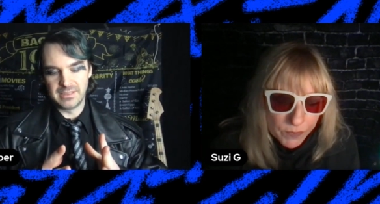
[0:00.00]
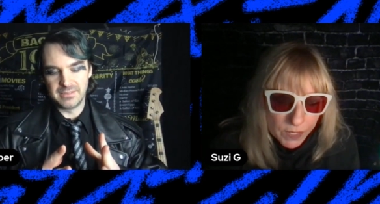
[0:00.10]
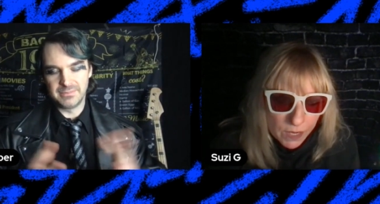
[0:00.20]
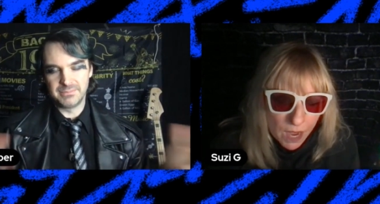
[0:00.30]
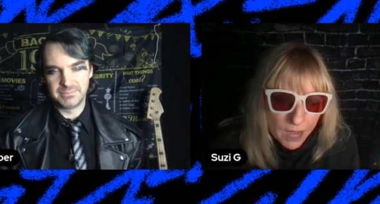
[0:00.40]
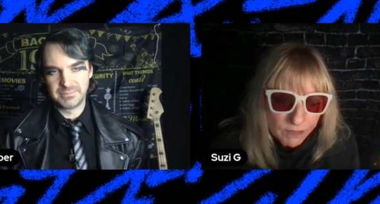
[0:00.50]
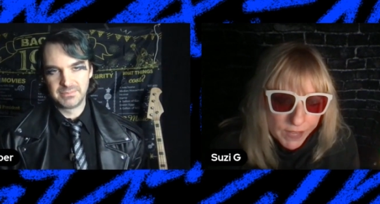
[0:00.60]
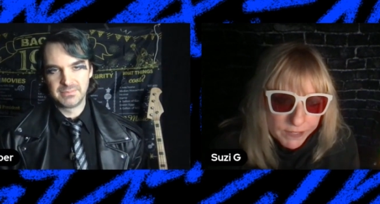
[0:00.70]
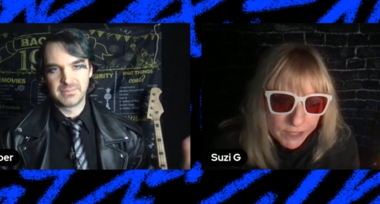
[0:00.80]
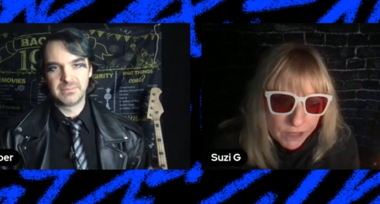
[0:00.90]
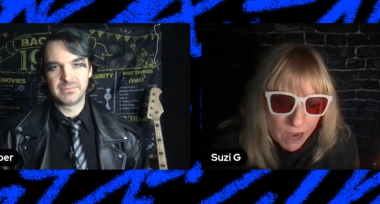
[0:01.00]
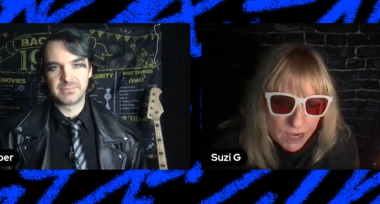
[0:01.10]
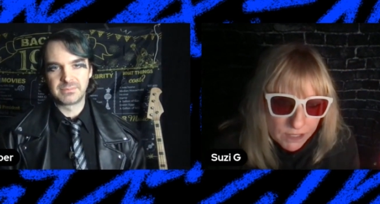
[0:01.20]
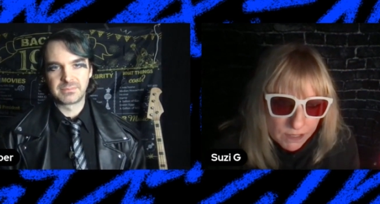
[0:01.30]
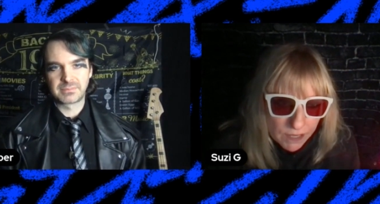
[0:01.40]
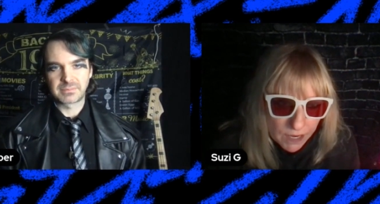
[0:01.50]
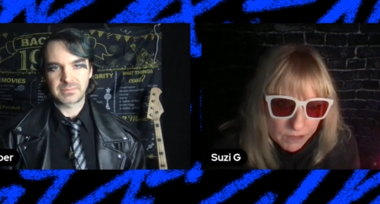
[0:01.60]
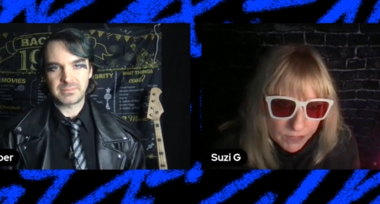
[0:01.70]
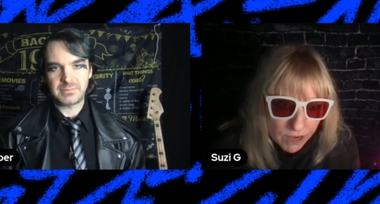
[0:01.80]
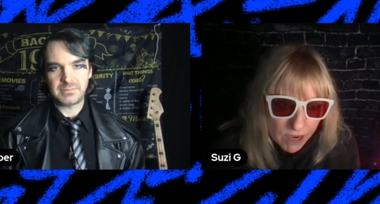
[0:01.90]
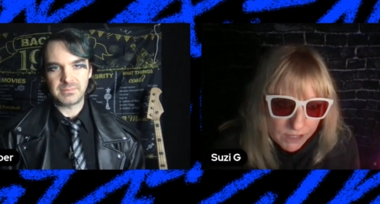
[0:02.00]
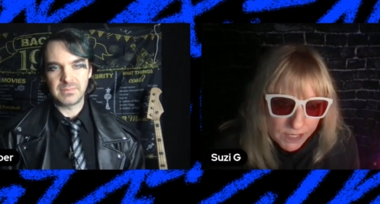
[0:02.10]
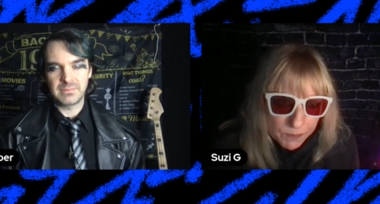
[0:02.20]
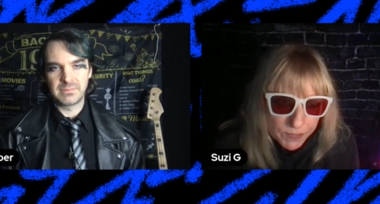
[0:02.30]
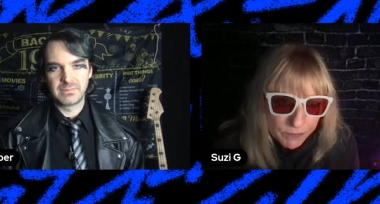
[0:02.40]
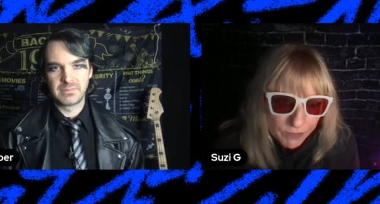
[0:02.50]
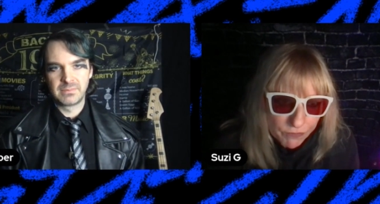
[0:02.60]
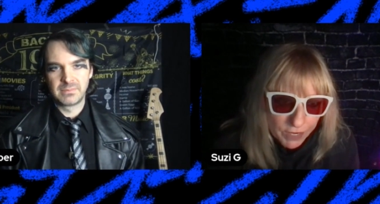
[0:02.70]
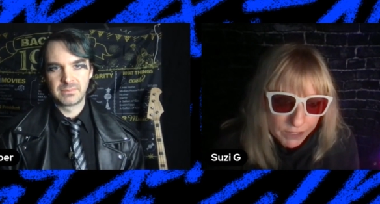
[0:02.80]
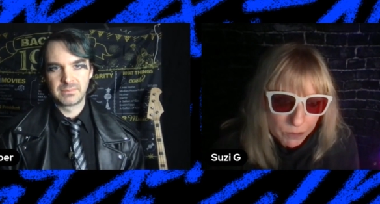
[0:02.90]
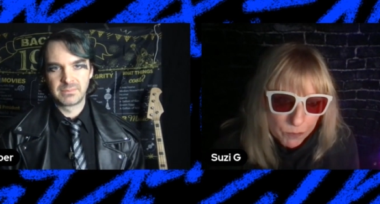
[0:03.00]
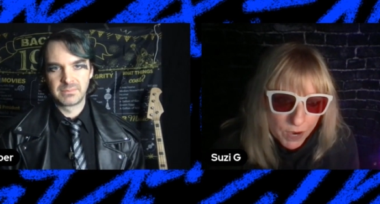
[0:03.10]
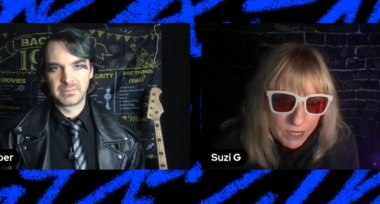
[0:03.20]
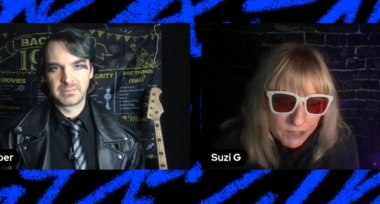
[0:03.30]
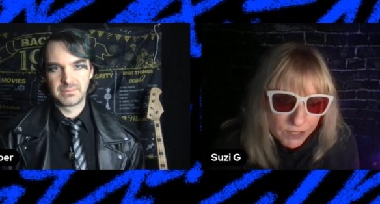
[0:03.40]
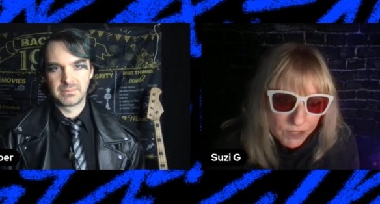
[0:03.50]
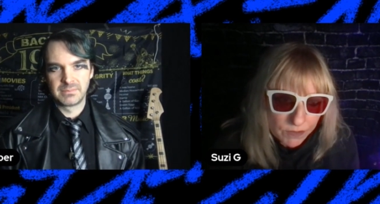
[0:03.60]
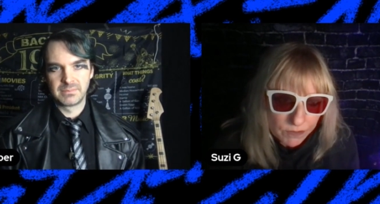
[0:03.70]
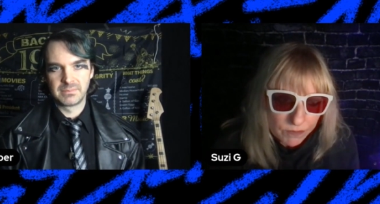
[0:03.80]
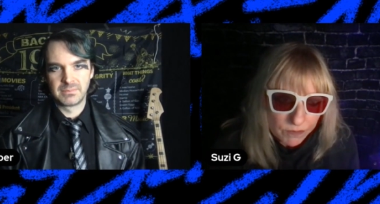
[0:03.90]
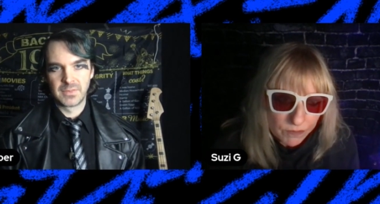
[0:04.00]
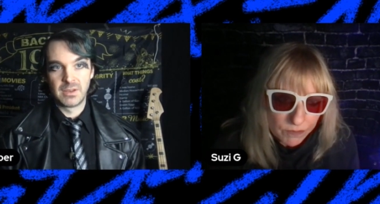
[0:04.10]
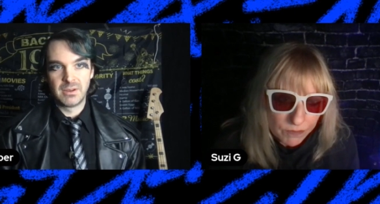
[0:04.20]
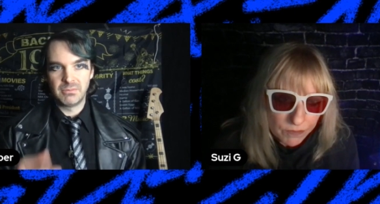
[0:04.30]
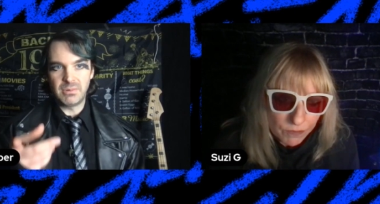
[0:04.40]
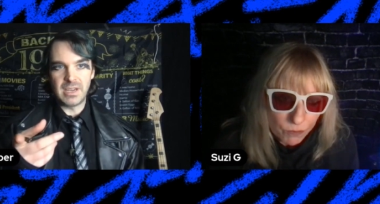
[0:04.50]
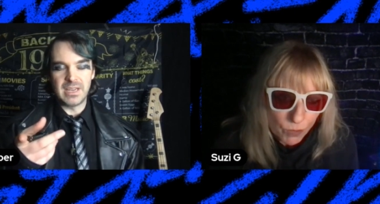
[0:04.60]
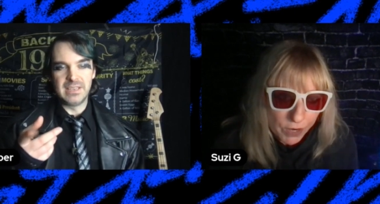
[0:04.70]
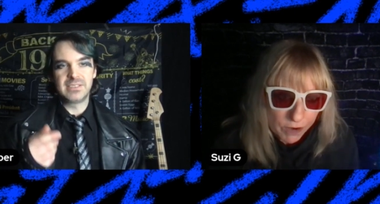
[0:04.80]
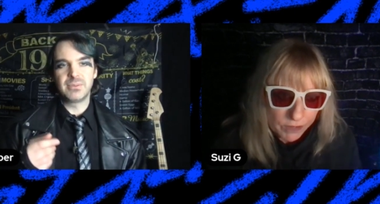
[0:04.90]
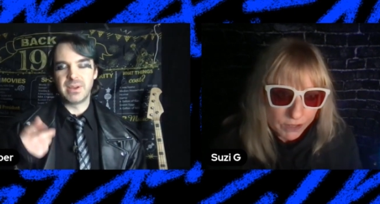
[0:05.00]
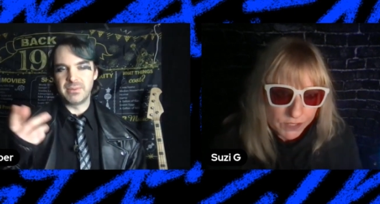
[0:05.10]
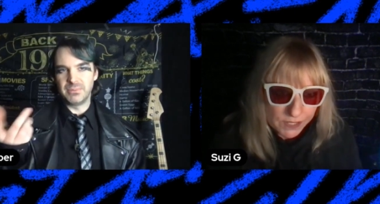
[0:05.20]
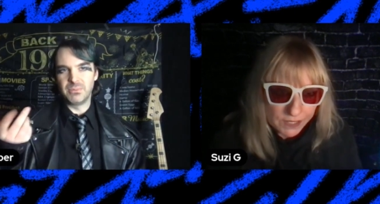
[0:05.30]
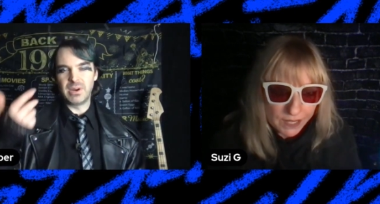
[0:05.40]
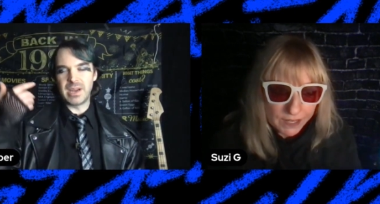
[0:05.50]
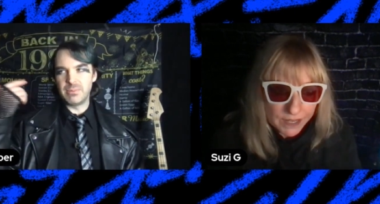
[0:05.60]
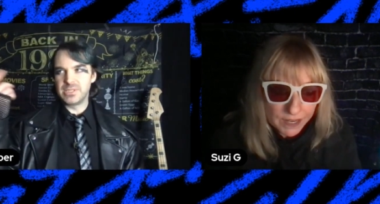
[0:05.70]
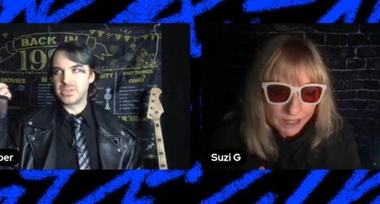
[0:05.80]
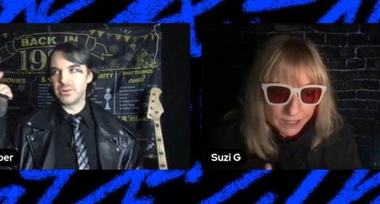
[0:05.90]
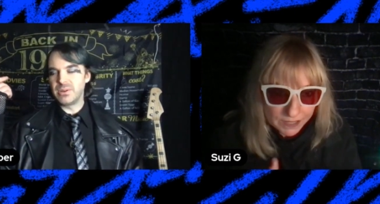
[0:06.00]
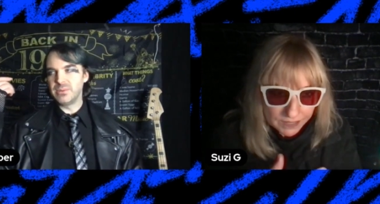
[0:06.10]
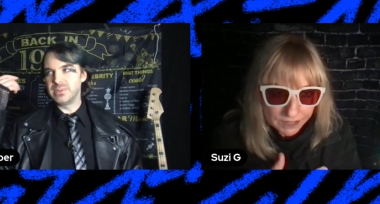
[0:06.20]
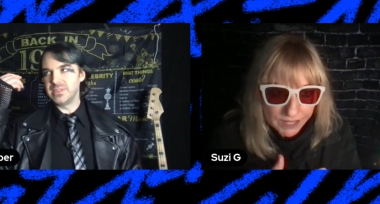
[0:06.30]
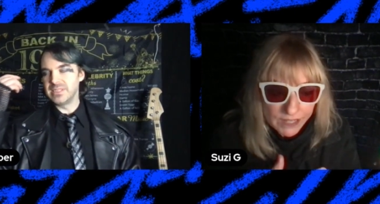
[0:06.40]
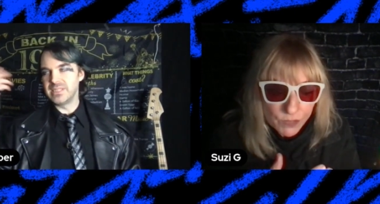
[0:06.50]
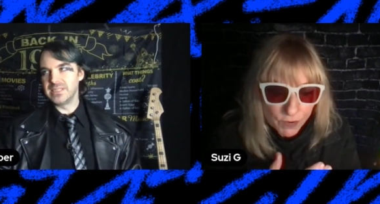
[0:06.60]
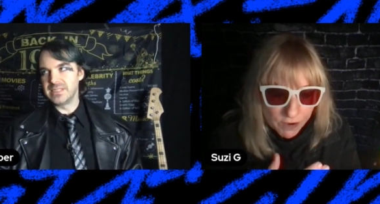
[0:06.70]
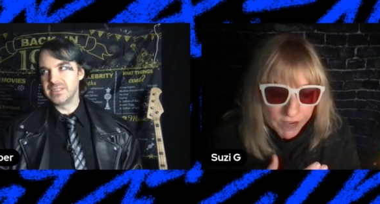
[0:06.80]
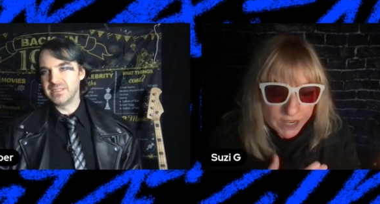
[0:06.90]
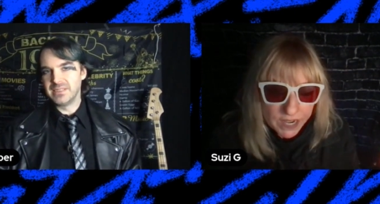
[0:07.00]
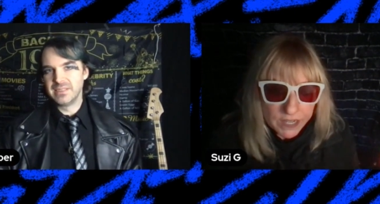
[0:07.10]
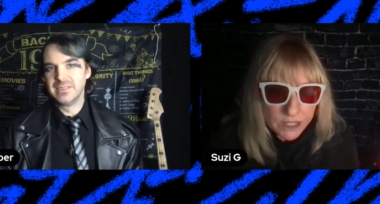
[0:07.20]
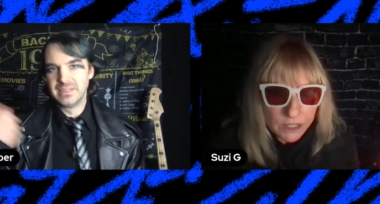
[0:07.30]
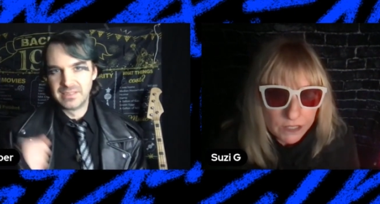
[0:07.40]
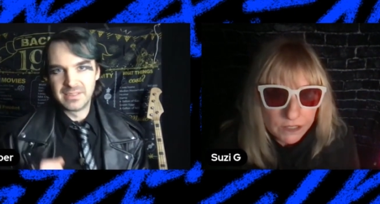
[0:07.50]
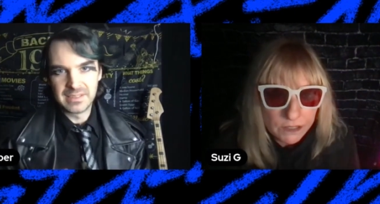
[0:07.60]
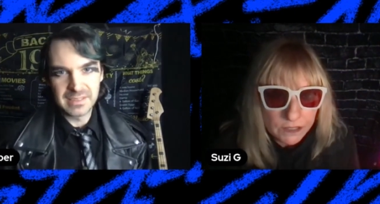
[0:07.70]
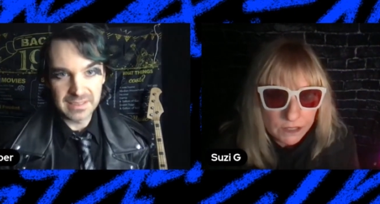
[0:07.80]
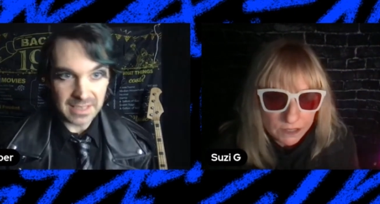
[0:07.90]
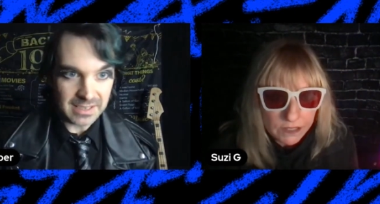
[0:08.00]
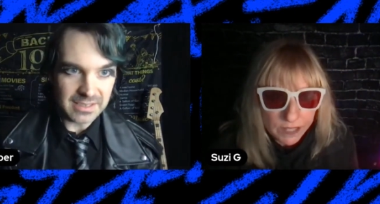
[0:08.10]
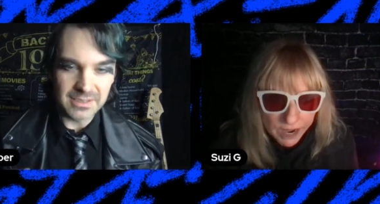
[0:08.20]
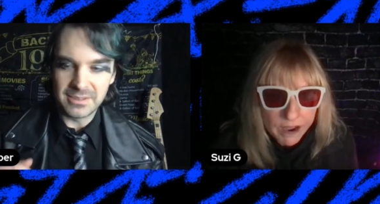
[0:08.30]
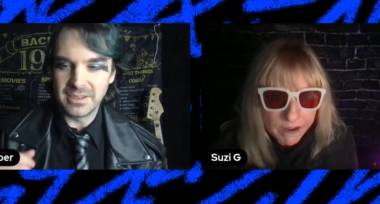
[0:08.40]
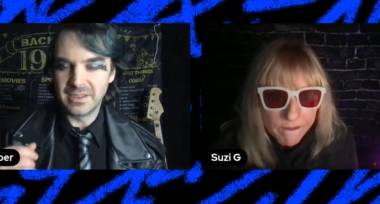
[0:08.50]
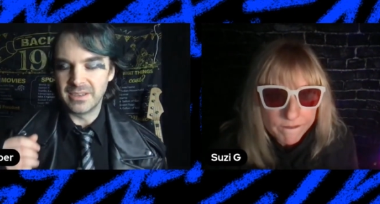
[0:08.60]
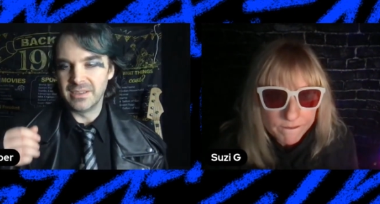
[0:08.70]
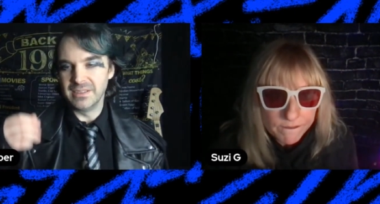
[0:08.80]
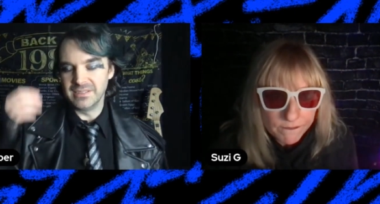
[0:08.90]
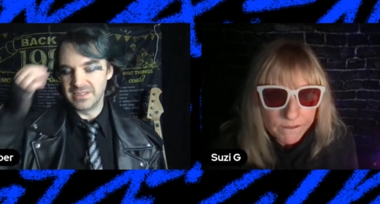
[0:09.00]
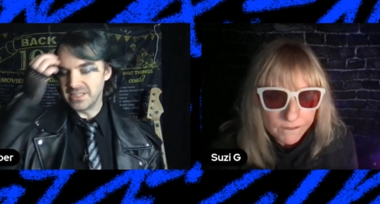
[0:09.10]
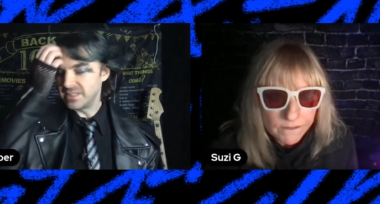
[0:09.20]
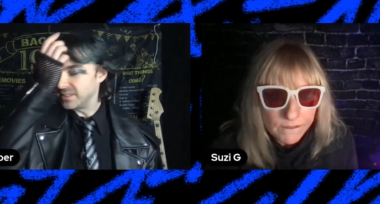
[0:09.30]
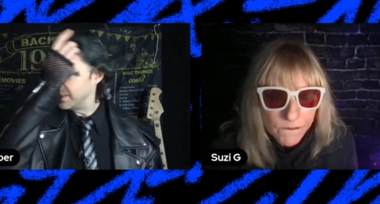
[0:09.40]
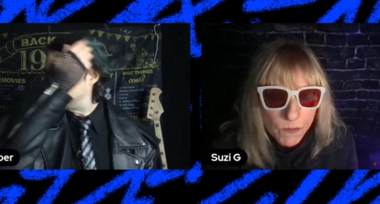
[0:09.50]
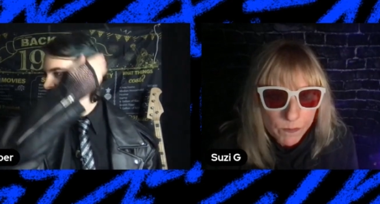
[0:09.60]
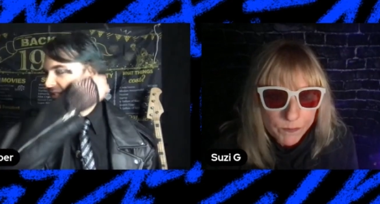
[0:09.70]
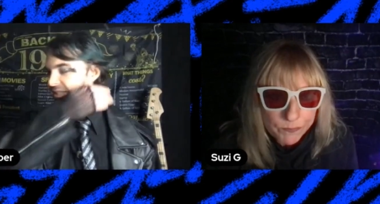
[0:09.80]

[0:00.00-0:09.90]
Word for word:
Speaker 1: I like the con uh, the concept of the final boss.
Speaker 2: Right. And so I, what I was going with this that's is very neat. Thank yeah. you. Uh, this see,